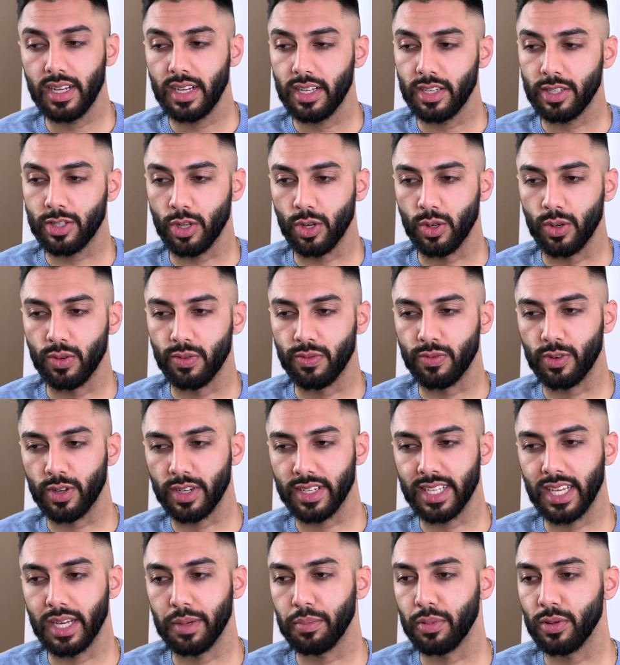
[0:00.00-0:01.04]
So for
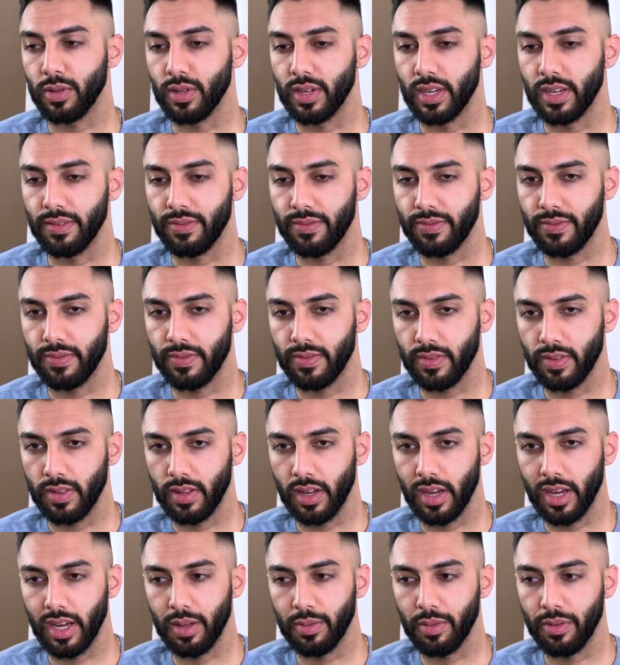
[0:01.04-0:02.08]
example, if
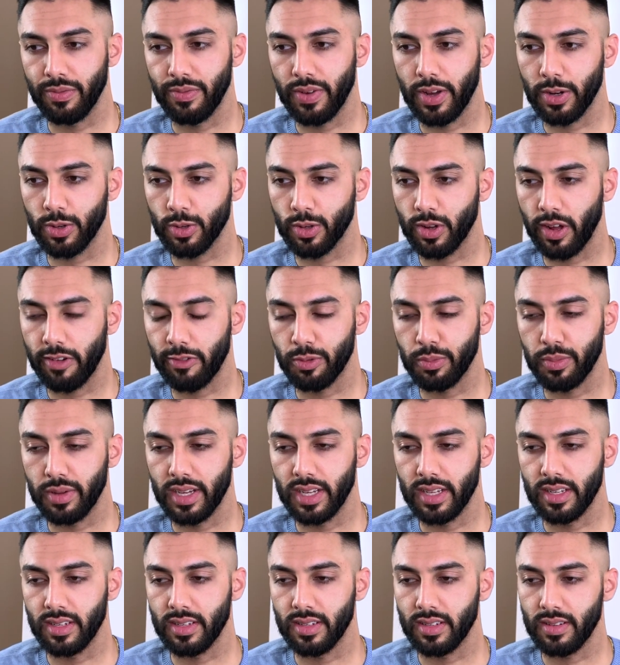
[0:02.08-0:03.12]
the federal
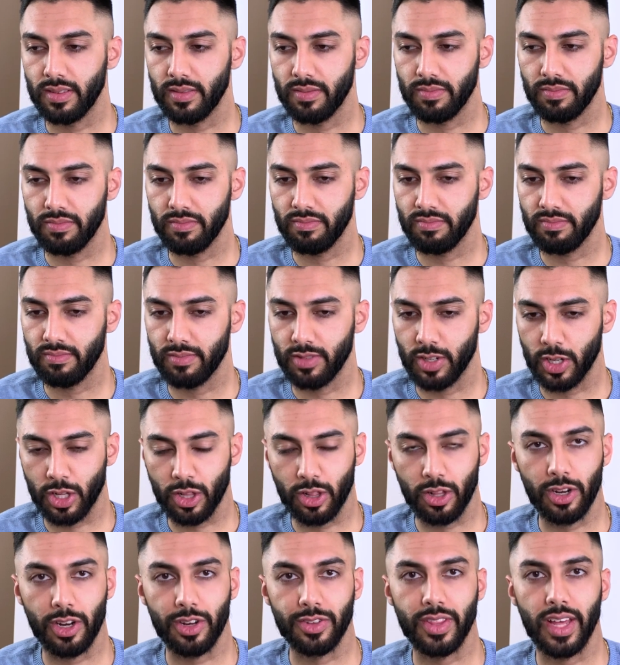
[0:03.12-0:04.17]
government
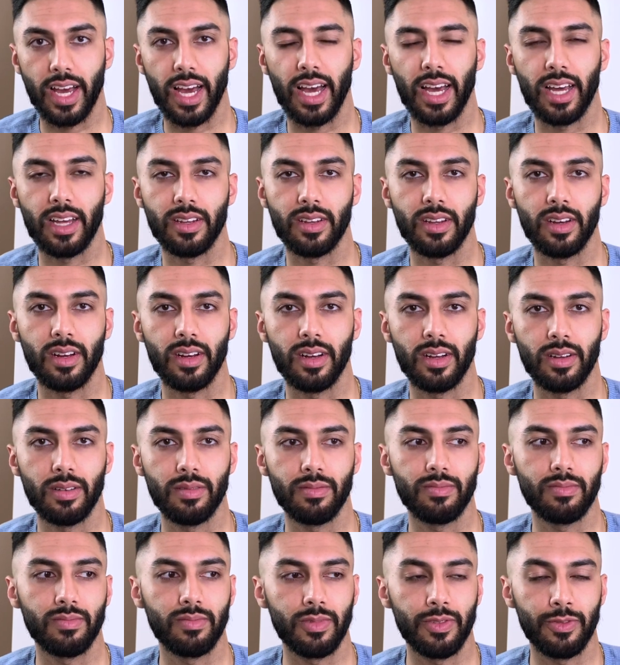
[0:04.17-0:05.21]
declared that
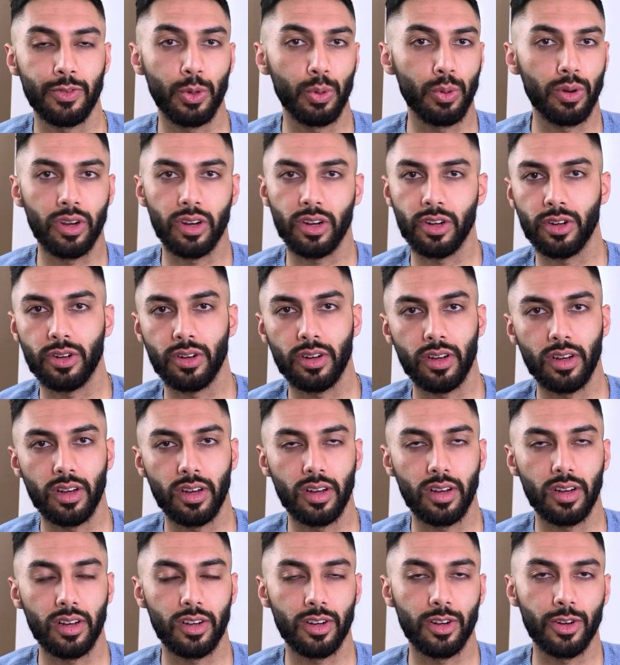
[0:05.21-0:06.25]
if you were an
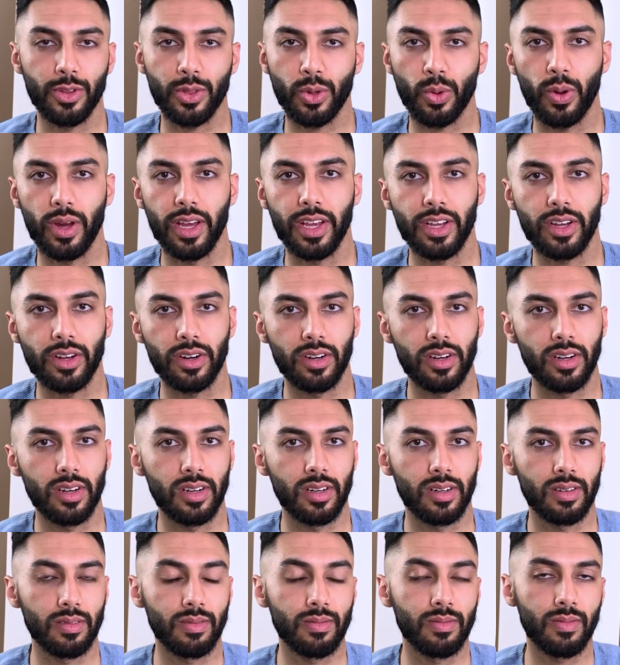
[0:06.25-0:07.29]
earthquake or
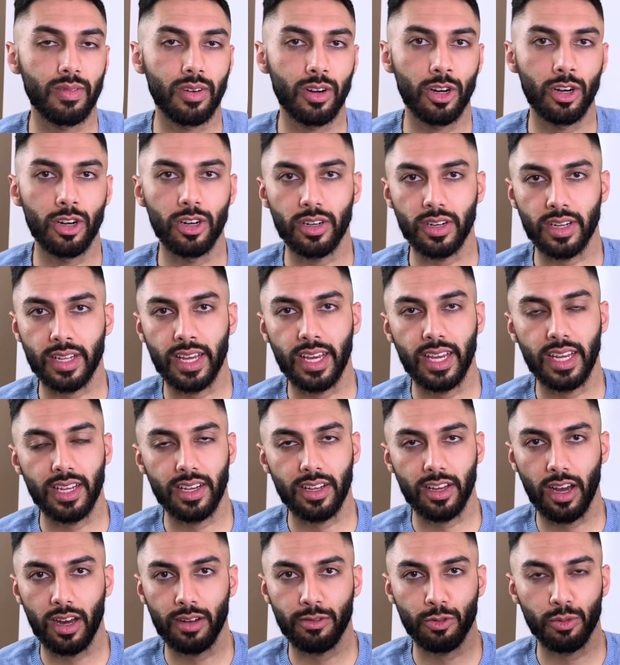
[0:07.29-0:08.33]
a hurricane,
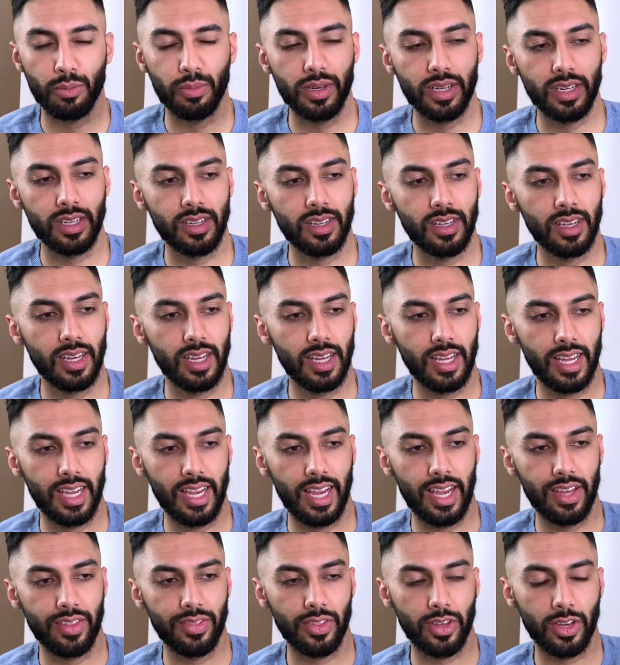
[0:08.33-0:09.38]
God forbid,
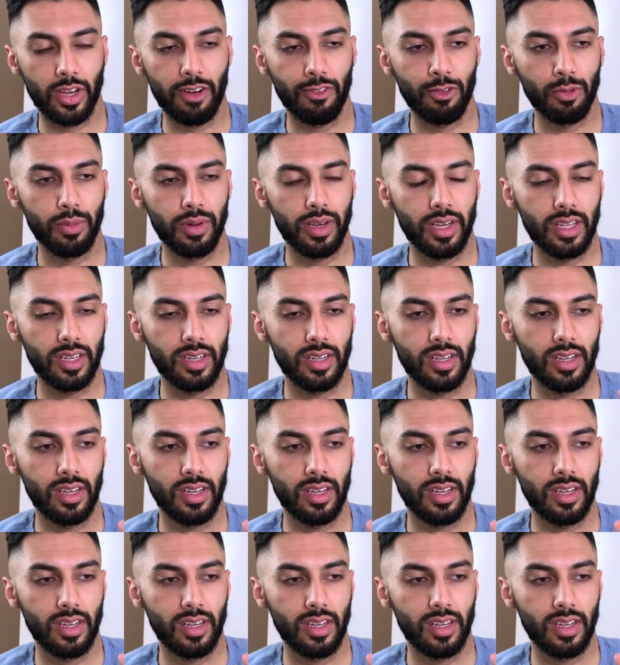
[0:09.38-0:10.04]
and the government